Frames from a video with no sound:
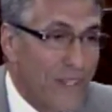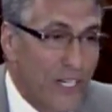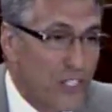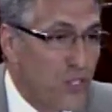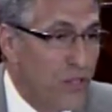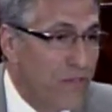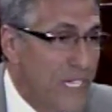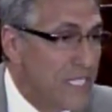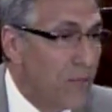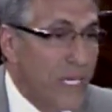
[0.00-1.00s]
on a student
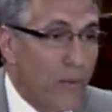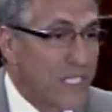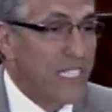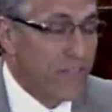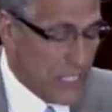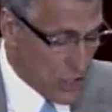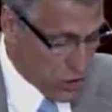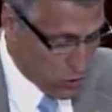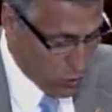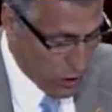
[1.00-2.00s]
visa when he wasn't even in
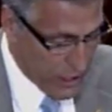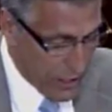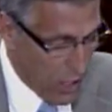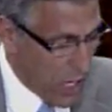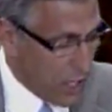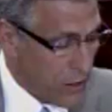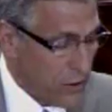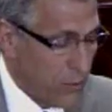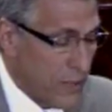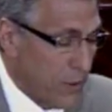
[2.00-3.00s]
school any
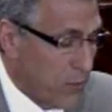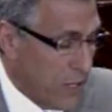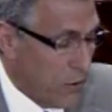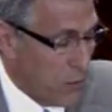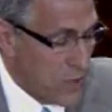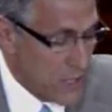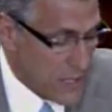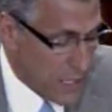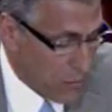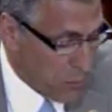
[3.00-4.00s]
longer, whether it
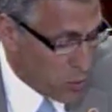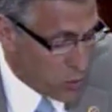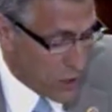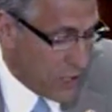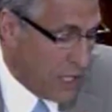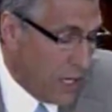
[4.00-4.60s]
was Mahmoud